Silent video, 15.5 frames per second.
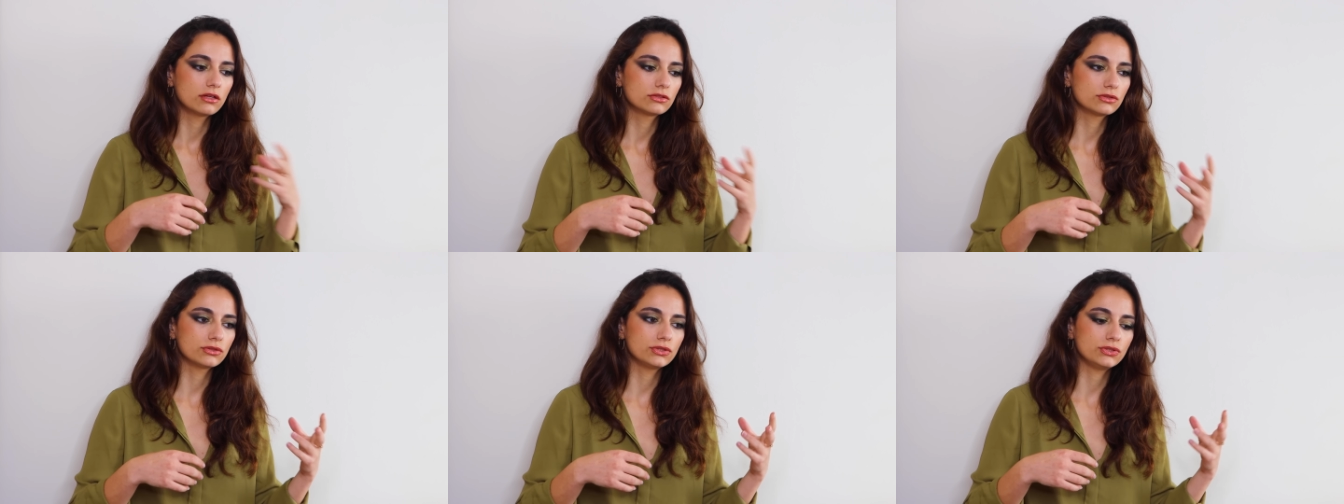
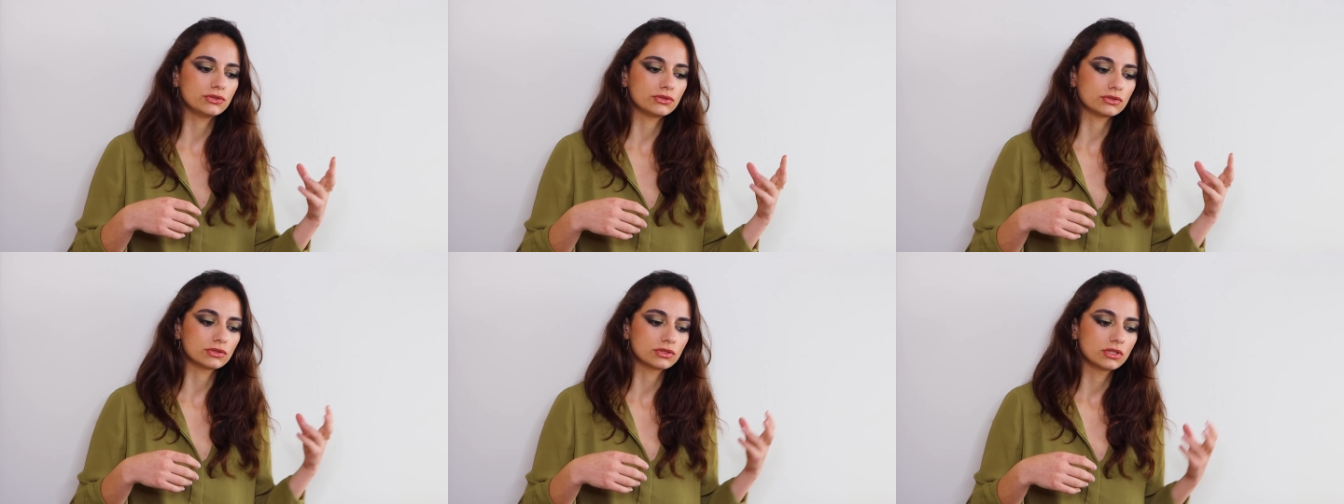to
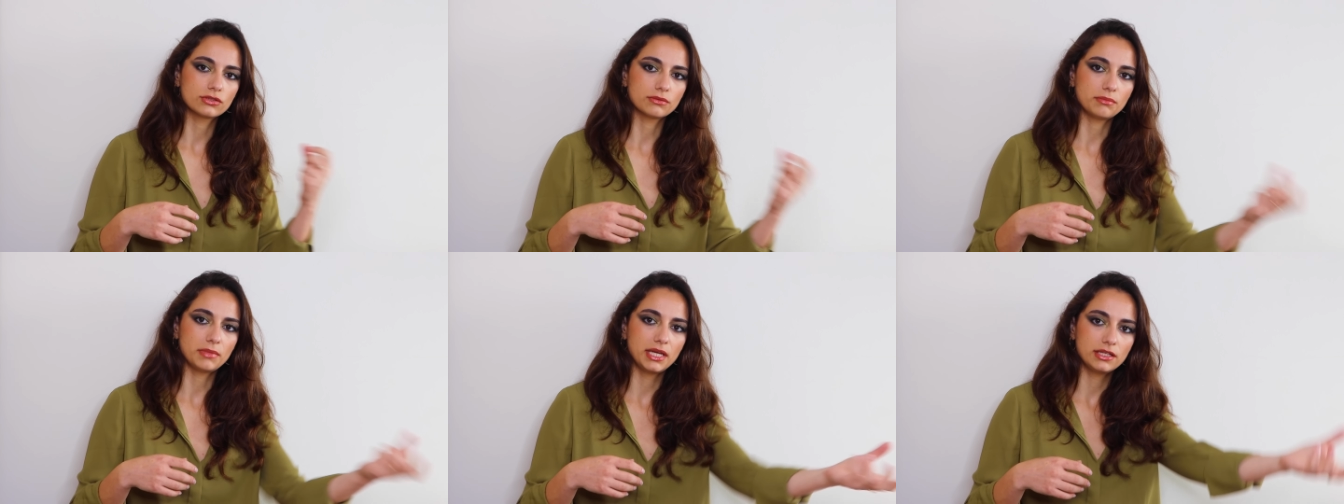use
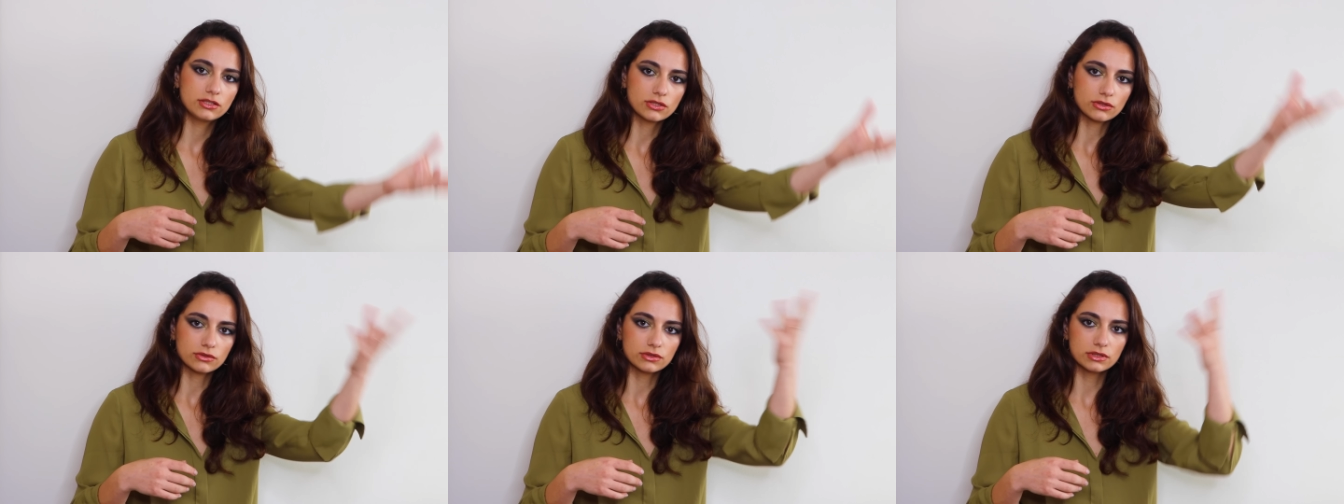
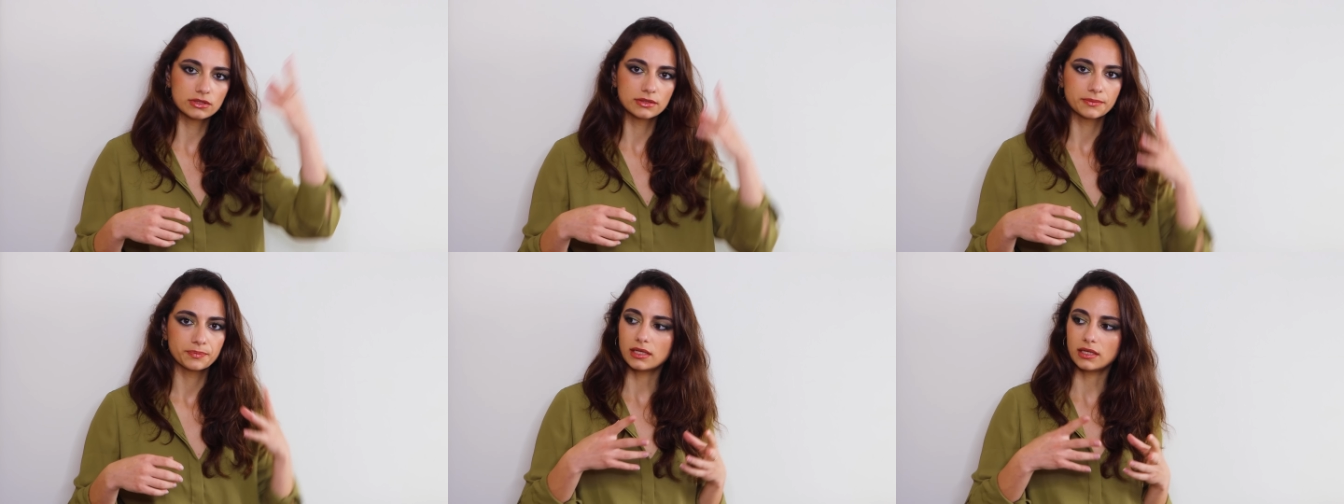
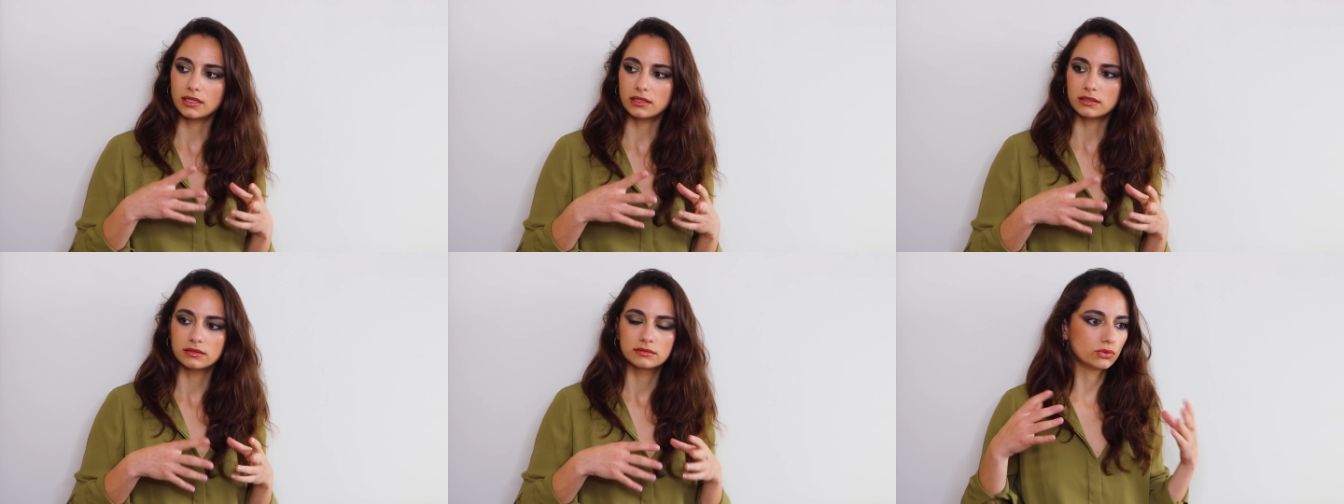tomatoes
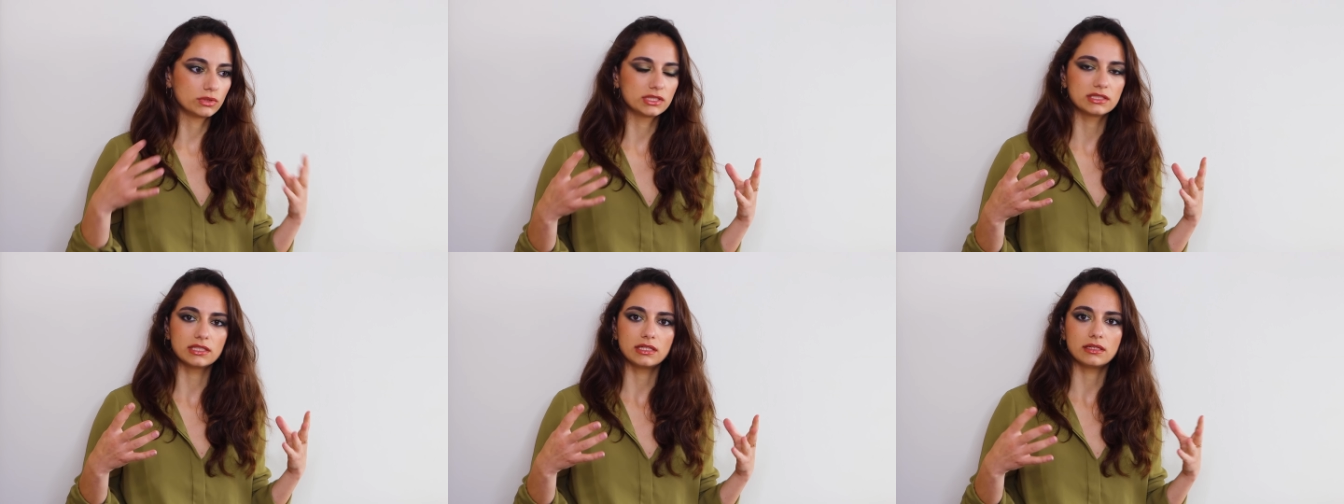in
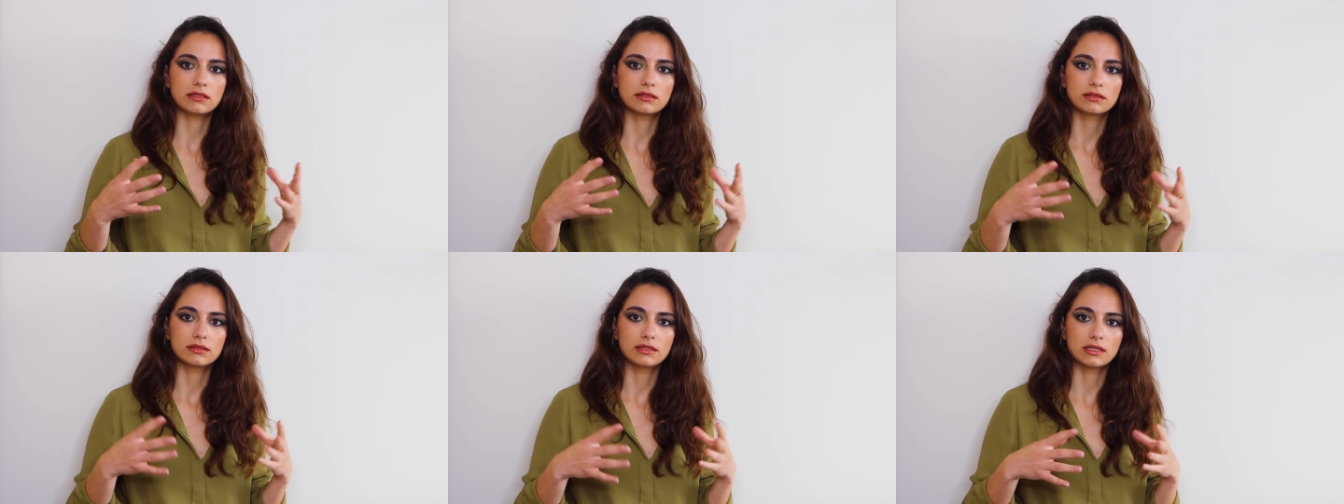
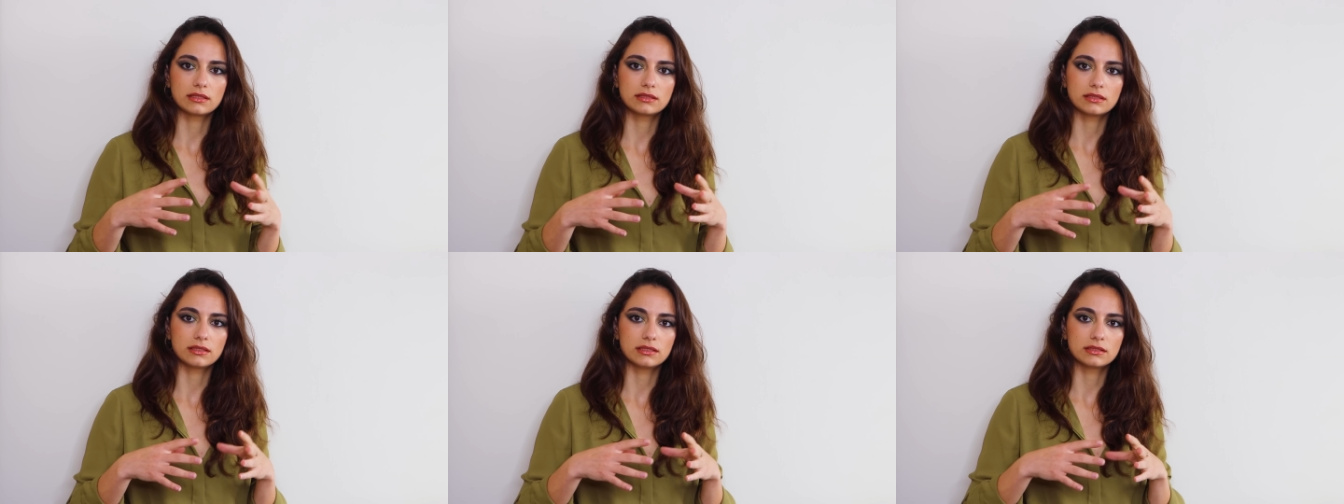cuisine that
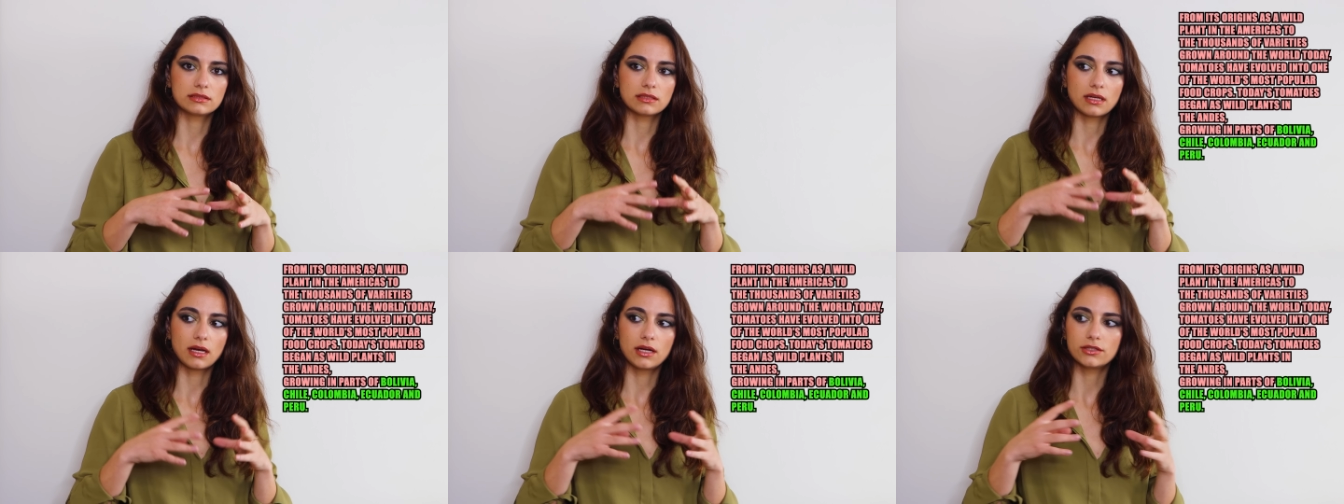
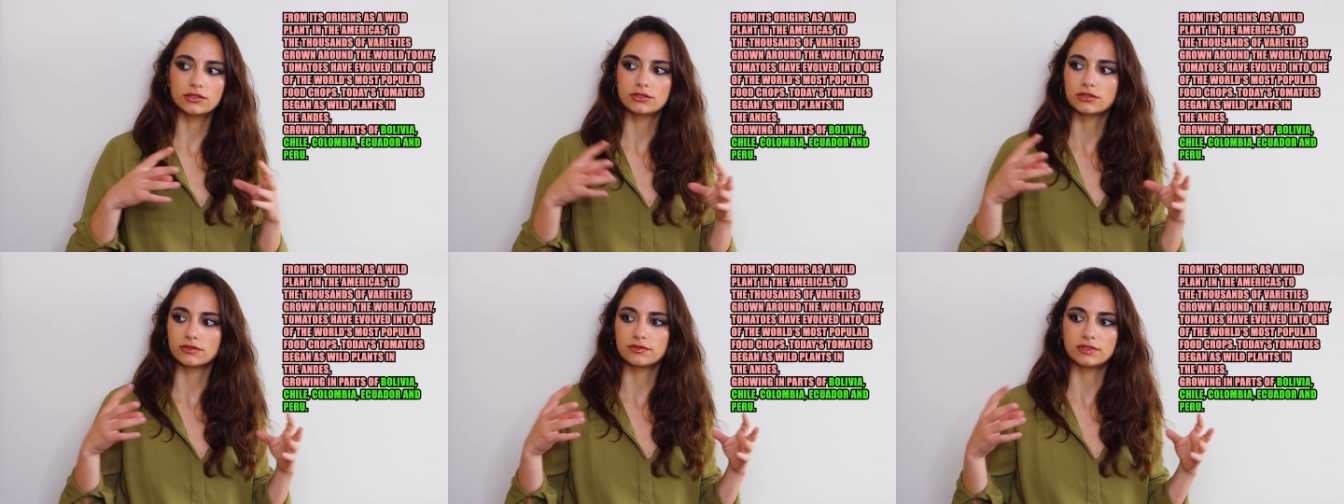is
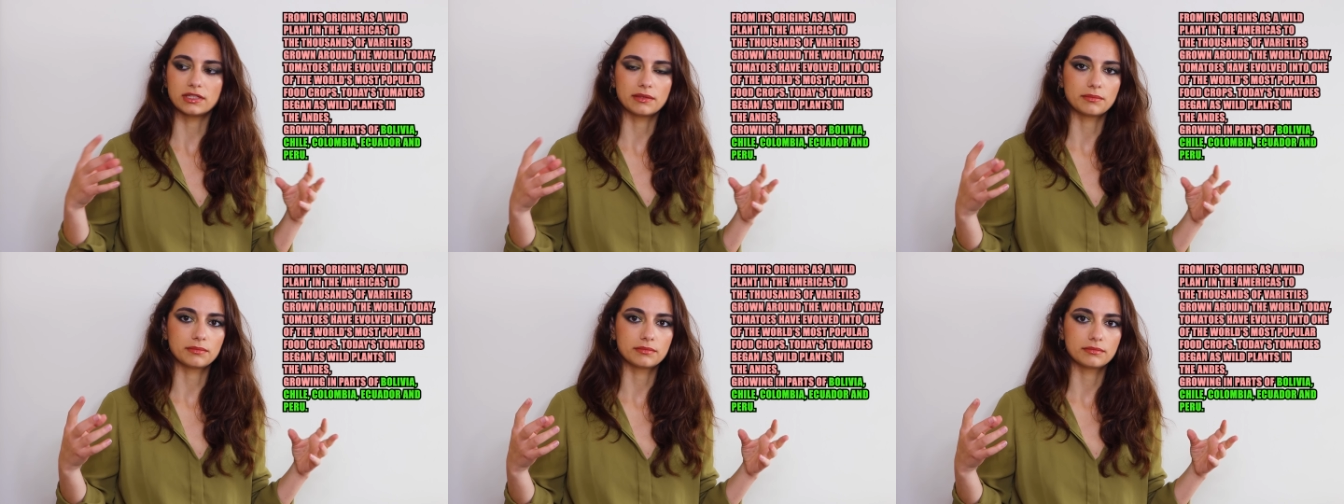out of the